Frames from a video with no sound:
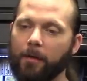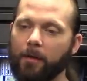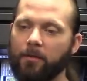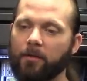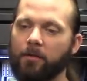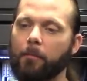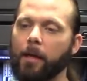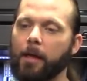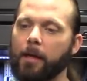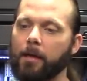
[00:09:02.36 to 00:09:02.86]

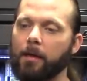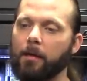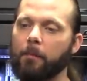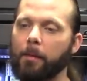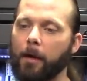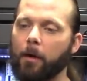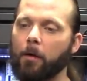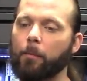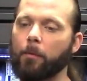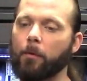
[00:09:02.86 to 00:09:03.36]
doesn't make it.
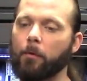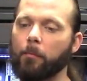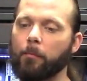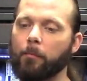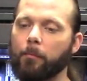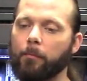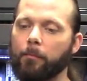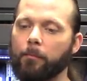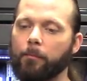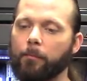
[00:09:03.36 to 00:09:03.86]
Power Probe
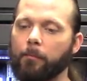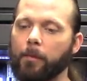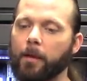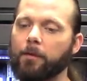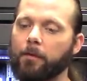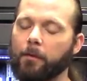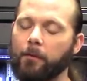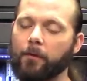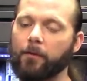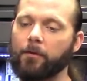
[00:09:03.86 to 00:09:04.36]

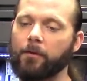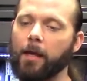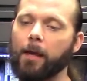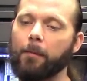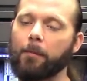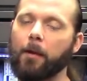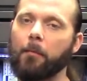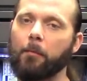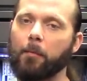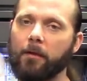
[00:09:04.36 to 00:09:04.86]
makes it for
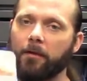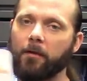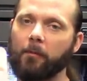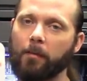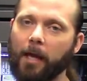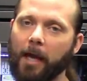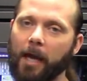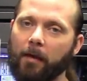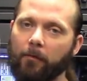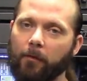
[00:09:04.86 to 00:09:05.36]
Snap-on, but it's a
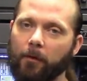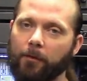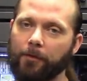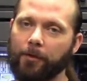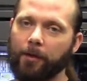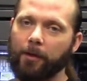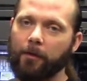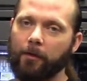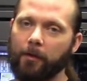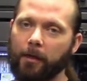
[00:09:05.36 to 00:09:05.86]
black
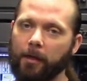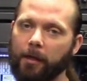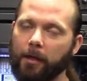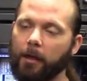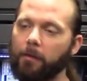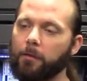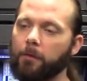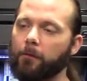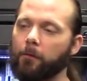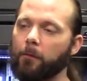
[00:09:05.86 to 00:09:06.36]
version you could
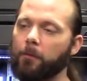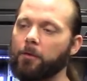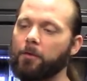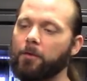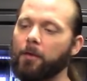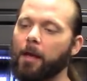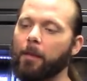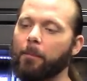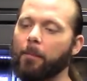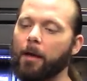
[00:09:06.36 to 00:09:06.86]
get from your
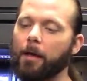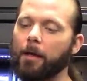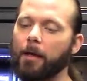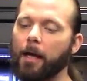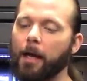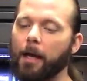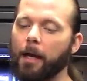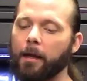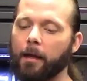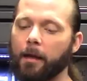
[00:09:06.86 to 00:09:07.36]
Snap-on
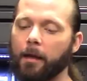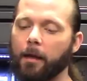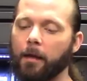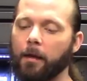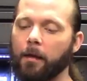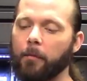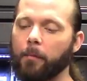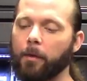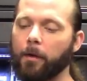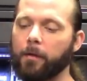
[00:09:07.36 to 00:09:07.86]
guy.
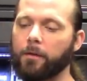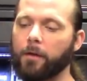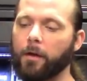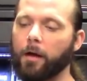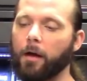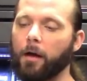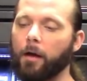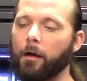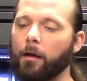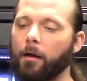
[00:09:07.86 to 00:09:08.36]
But
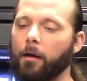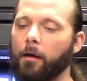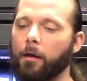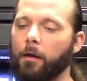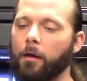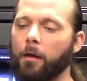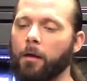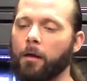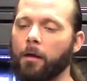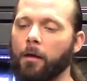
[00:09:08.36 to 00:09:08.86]

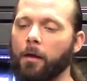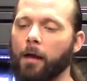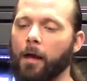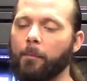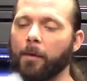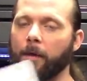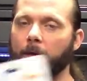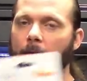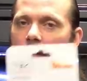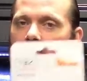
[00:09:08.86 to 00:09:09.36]
I
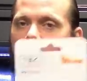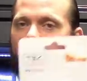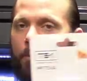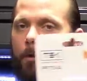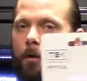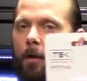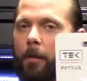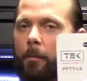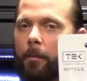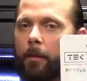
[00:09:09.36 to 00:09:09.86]
picked this
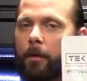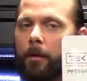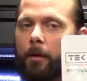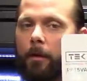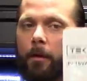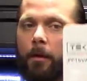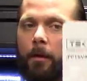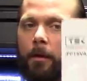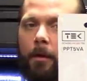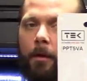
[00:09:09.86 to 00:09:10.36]
one
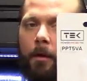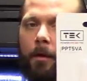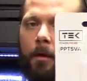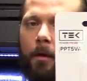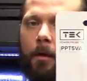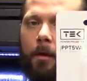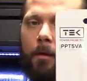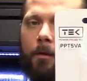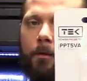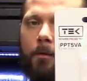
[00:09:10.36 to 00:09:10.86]
up.
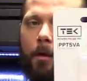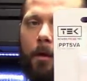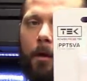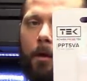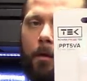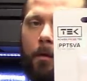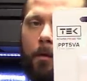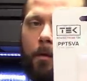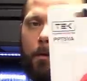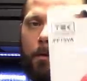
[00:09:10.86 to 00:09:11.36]

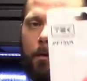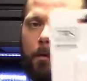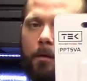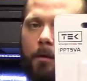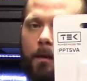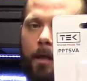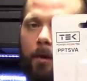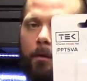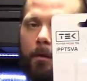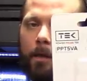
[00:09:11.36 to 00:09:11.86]
So
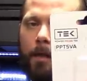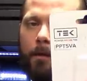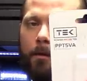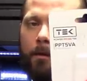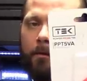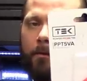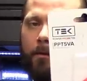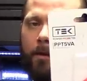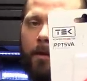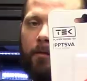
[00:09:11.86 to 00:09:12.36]
now we got
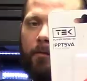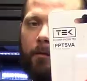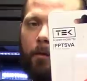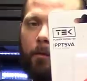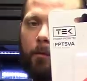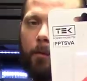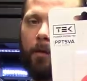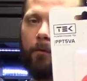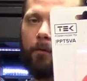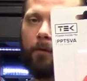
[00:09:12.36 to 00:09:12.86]
the
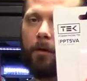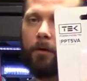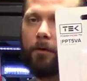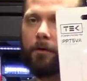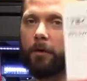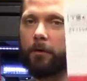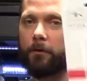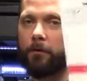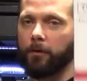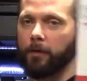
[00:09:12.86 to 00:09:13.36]
5-volt reference.
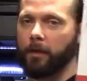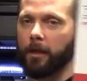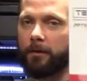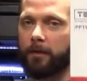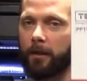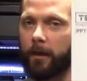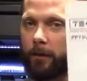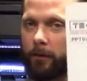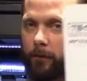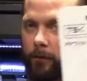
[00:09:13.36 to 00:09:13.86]
Show you guys
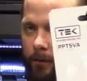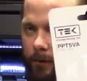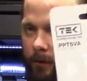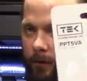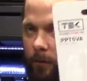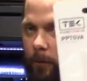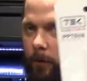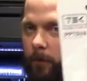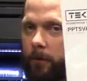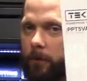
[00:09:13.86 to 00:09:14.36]
how to use
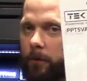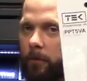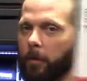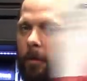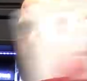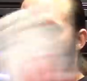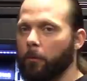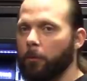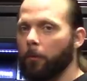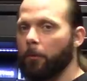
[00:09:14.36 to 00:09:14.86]
this one too,
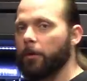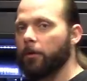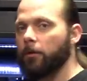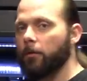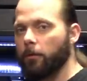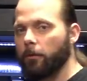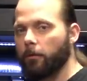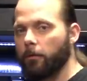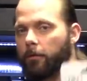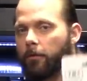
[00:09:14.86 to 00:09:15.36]
maybe when we
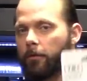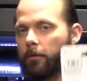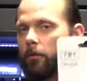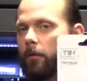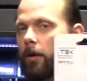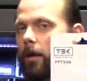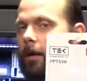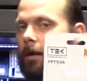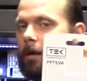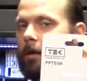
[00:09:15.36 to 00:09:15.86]
do the review
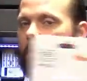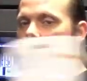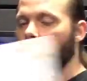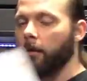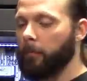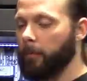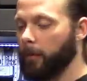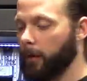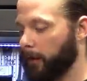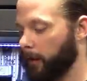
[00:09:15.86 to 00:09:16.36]
on it.
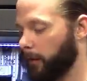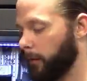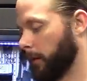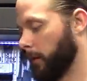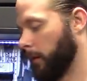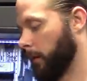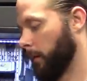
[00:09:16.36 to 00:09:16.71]
But